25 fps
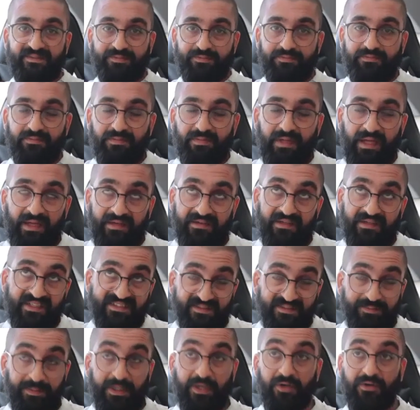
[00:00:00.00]
and
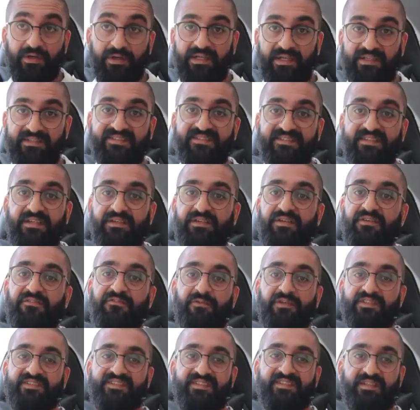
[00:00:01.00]
experienced a
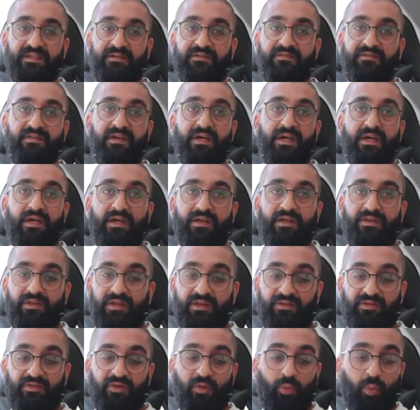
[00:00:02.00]
difference in the
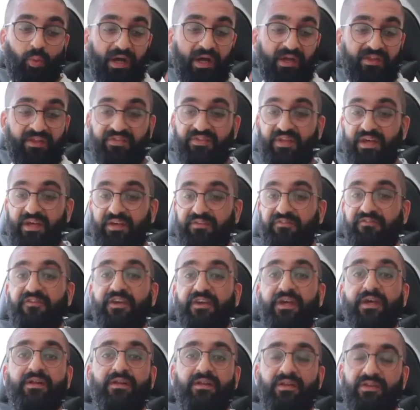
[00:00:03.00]
way that they
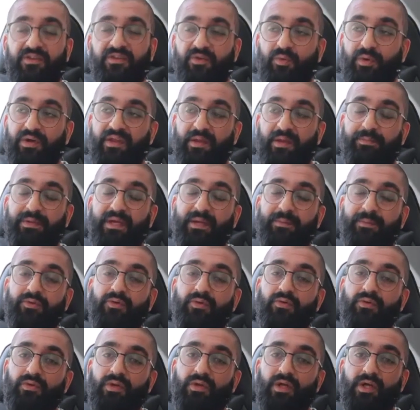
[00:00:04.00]
feel, in the way that people
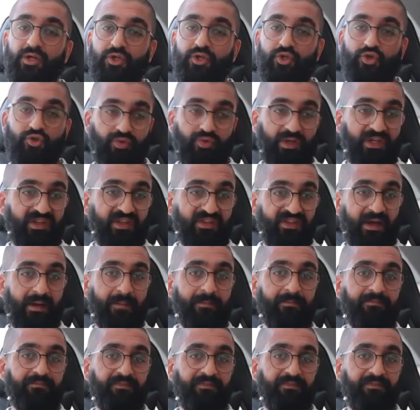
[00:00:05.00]
treat them,